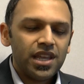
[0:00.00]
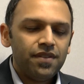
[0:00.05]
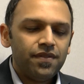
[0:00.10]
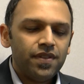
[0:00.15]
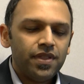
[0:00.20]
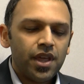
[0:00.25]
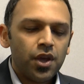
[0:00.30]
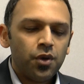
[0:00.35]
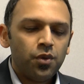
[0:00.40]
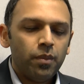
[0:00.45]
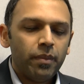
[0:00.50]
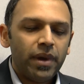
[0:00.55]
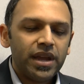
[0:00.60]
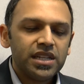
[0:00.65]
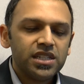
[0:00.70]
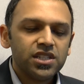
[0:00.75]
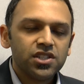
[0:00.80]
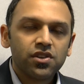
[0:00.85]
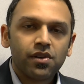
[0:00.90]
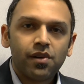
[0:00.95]
even though we
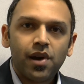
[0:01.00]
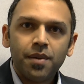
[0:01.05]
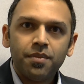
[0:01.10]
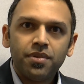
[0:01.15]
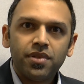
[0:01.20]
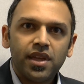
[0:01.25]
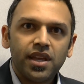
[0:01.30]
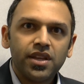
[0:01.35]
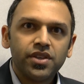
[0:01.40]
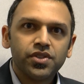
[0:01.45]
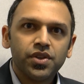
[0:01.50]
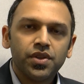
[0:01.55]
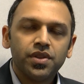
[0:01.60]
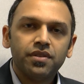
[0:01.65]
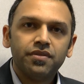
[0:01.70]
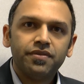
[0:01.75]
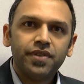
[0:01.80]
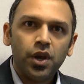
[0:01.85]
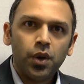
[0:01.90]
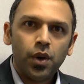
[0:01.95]
may describe things on
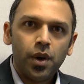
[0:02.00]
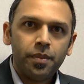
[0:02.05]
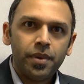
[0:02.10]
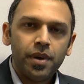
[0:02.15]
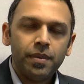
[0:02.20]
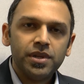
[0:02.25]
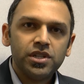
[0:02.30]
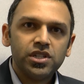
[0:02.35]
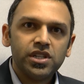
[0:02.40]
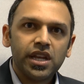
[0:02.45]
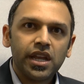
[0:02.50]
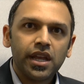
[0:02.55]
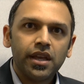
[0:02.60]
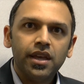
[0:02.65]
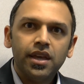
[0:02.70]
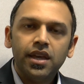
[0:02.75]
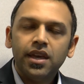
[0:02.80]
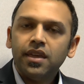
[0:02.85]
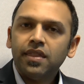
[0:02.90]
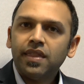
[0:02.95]
the follow-up
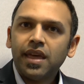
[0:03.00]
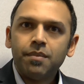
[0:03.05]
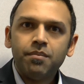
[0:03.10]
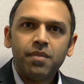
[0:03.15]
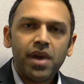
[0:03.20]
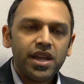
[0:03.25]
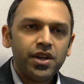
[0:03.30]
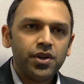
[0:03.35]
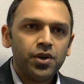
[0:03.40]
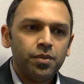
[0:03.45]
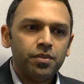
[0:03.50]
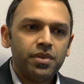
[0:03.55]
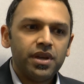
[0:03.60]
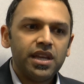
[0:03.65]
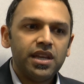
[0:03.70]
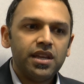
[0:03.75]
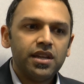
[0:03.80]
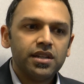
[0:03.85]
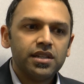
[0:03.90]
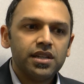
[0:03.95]
imaging, they may not
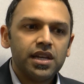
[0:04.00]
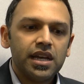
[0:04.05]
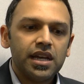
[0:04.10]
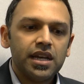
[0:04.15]
be